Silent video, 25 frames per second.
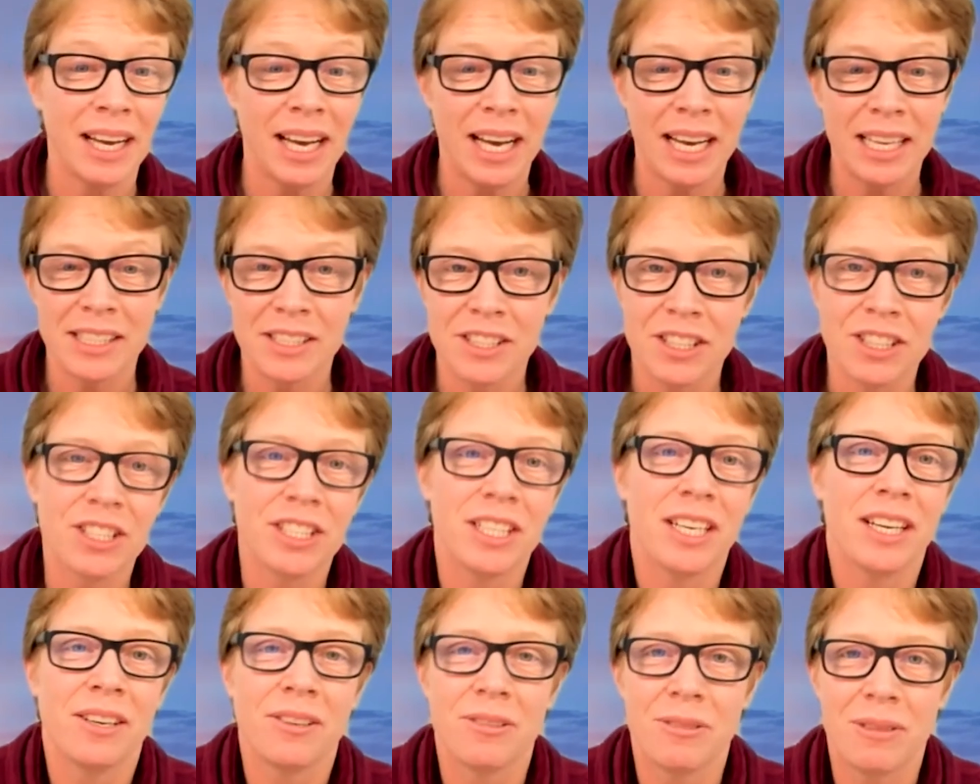as
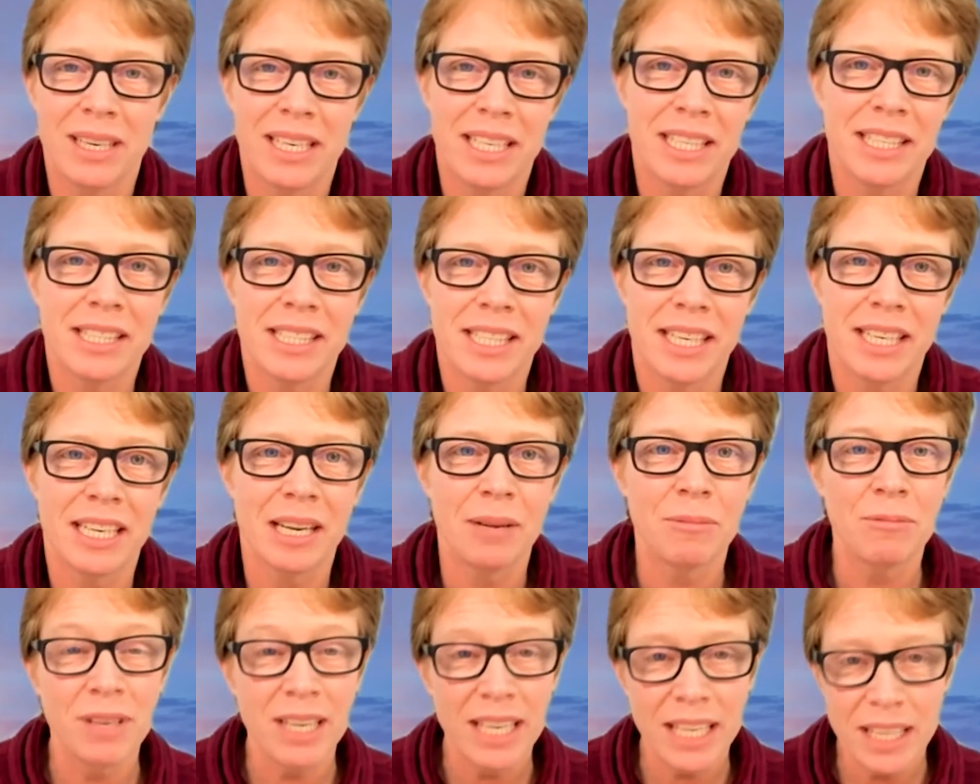Chantelle already said,
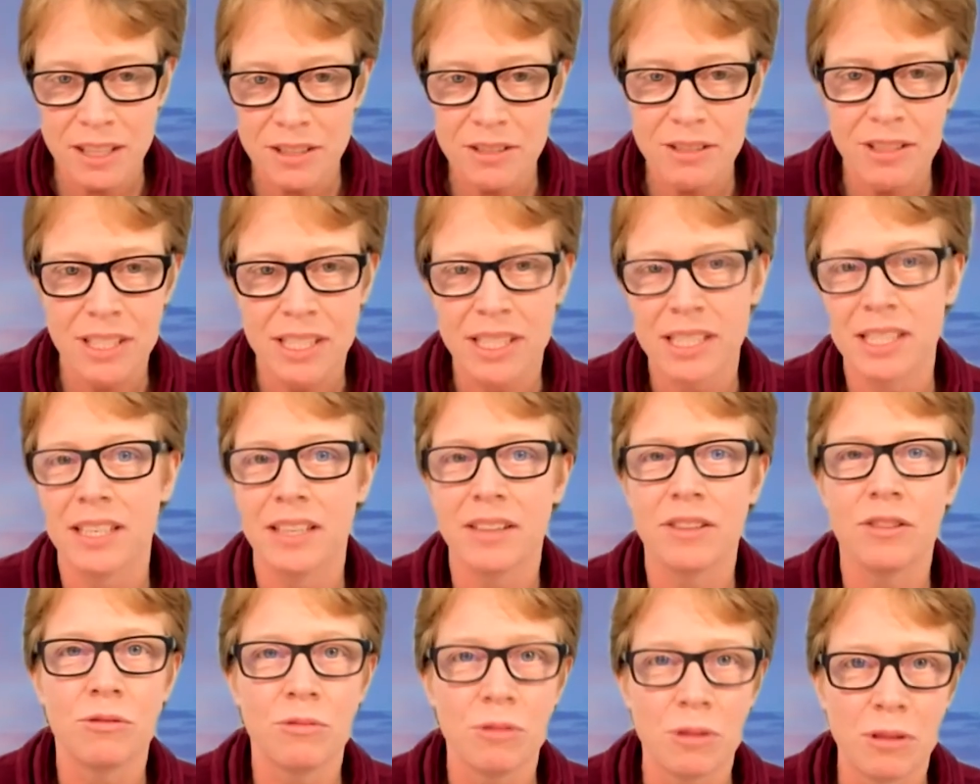I'm really interested
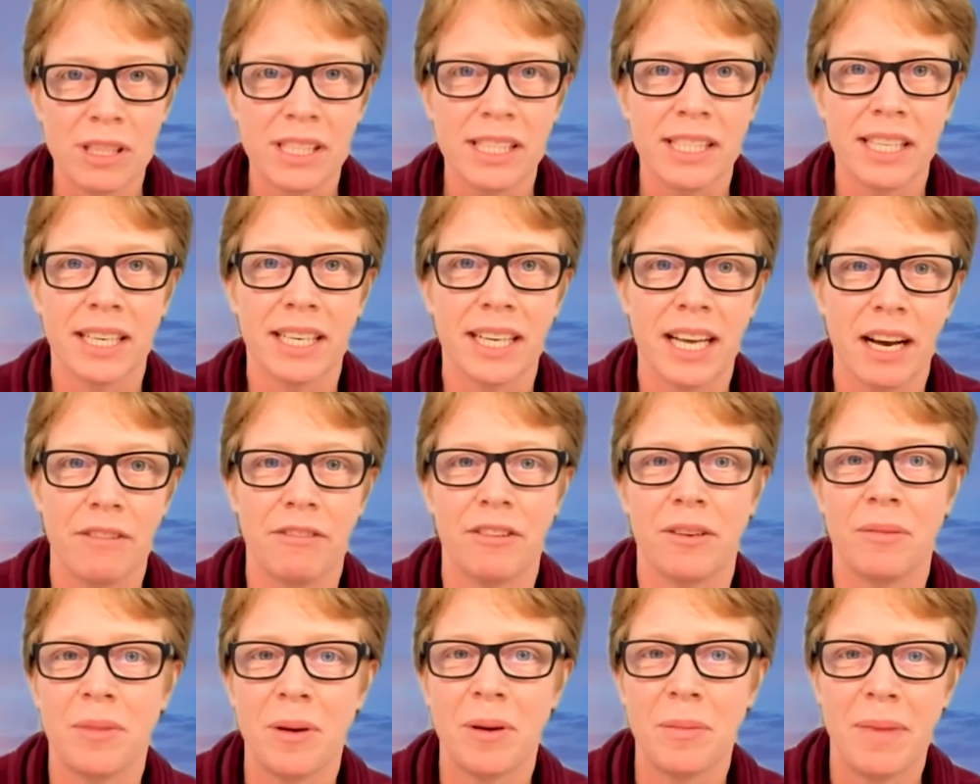in the rules that
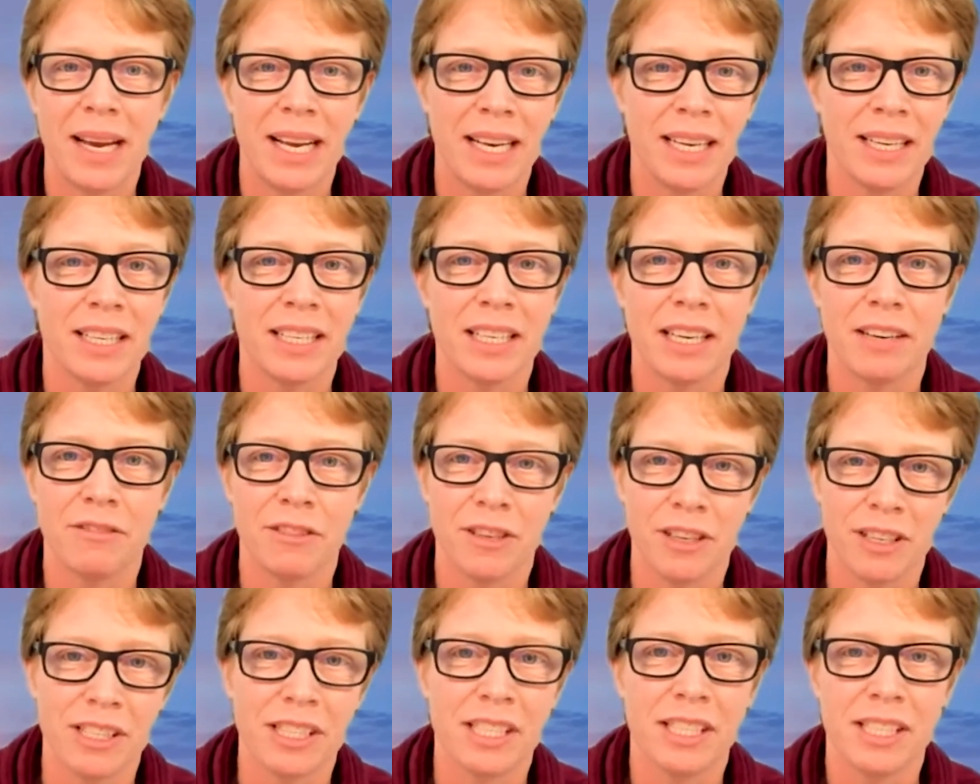govern mammalian
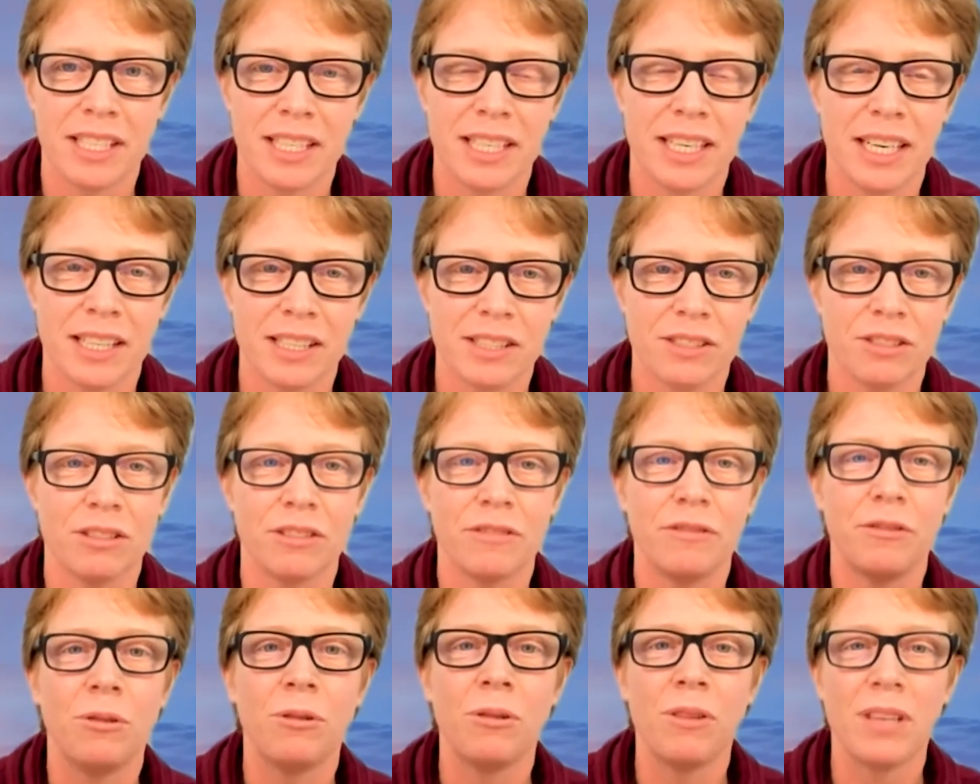diversity at sort
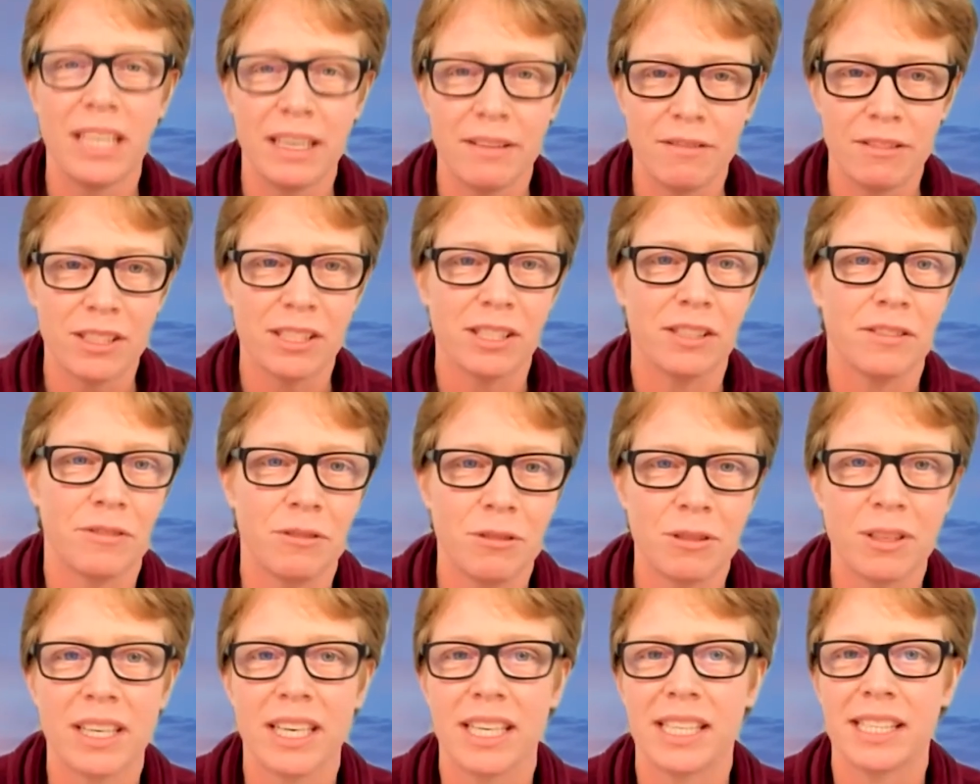of all levels of
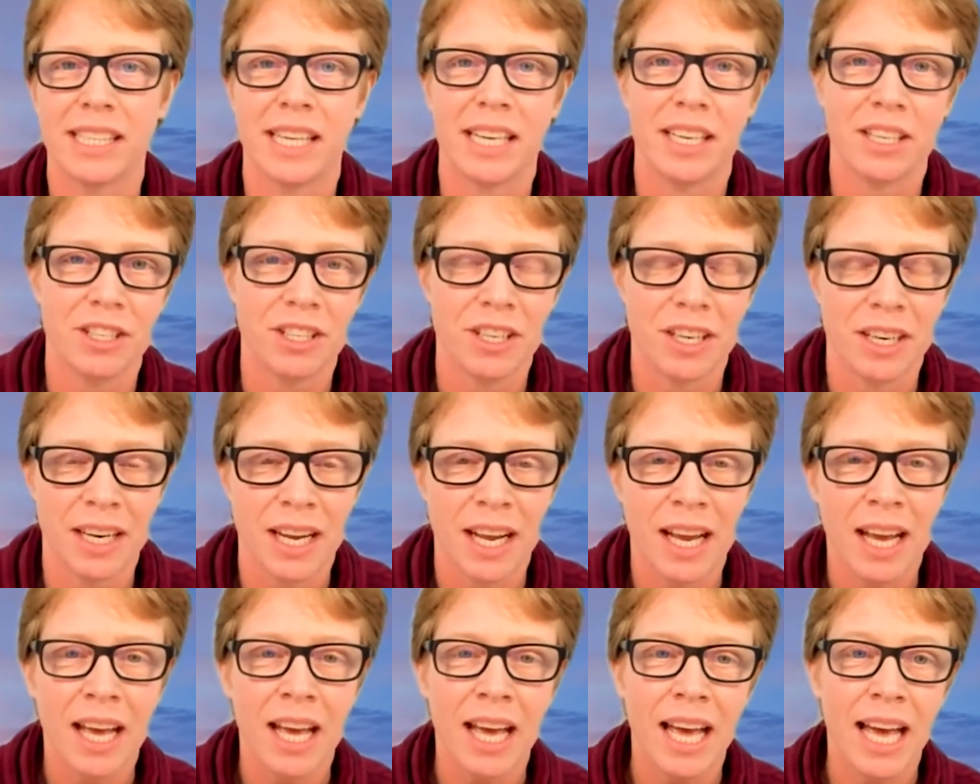organization.